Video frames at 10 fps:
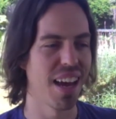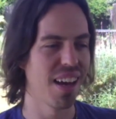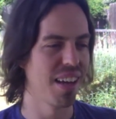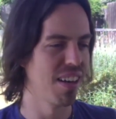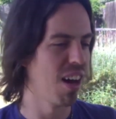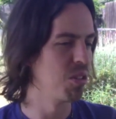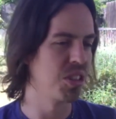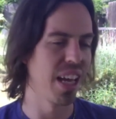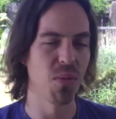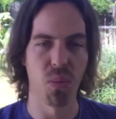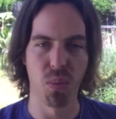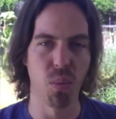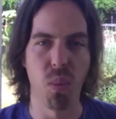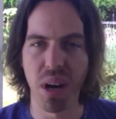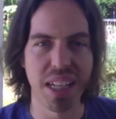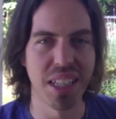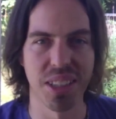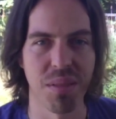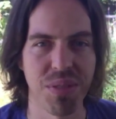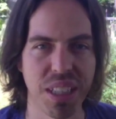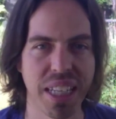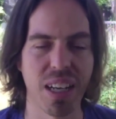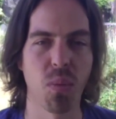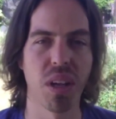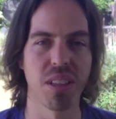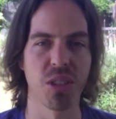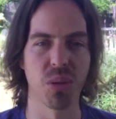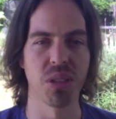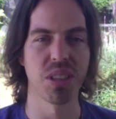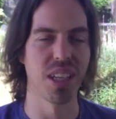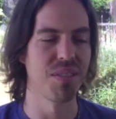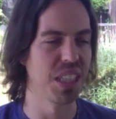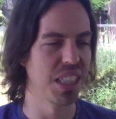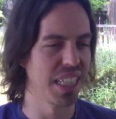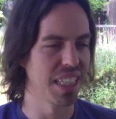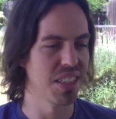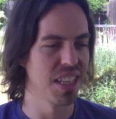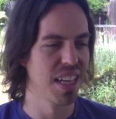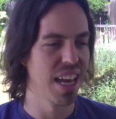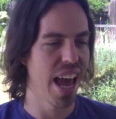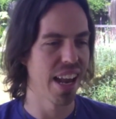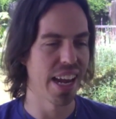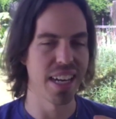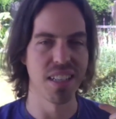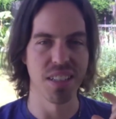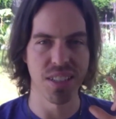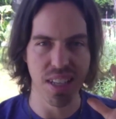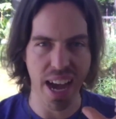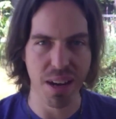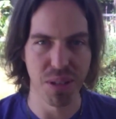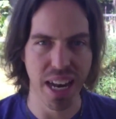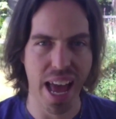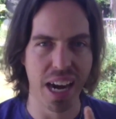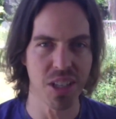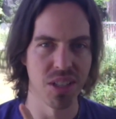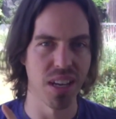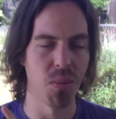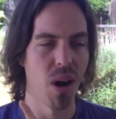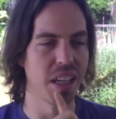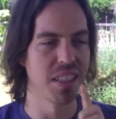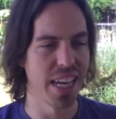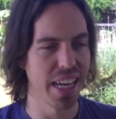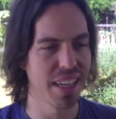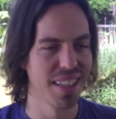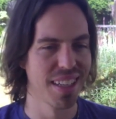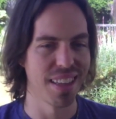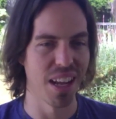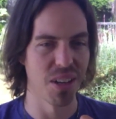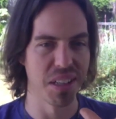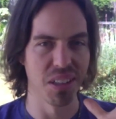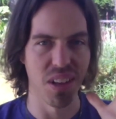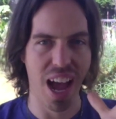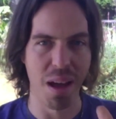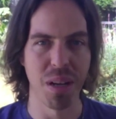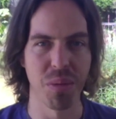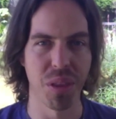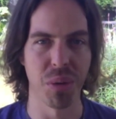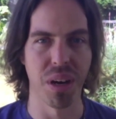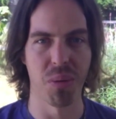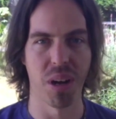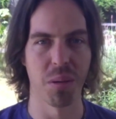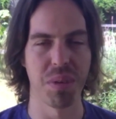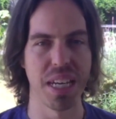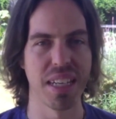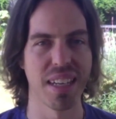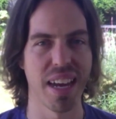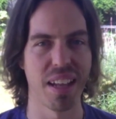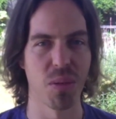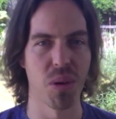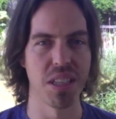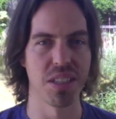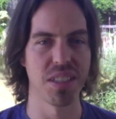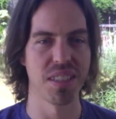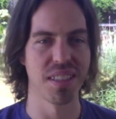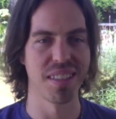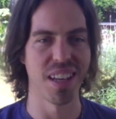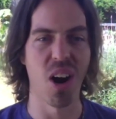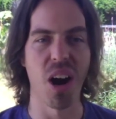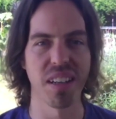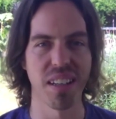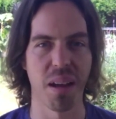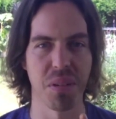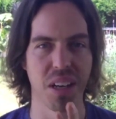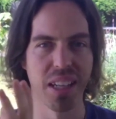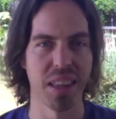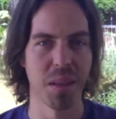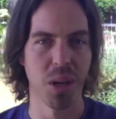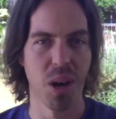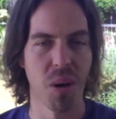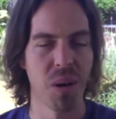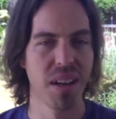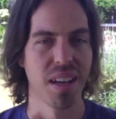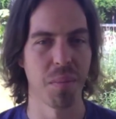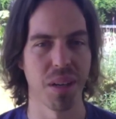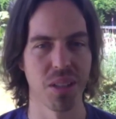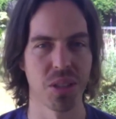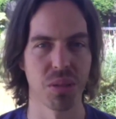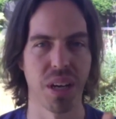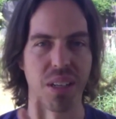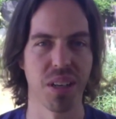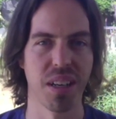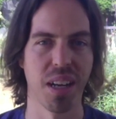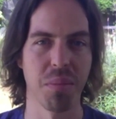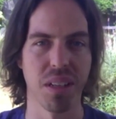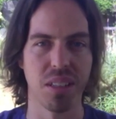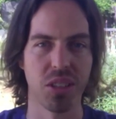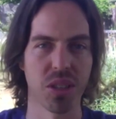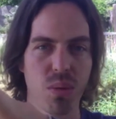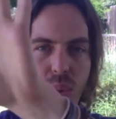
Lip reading: and understand what it is I'm feeling and what the source of that feeling is. And I can decide what actions I want to take that are in alignment with who I want to be. And the ones that aren't, I'm going to let them go. Surrender, and I'm going to just,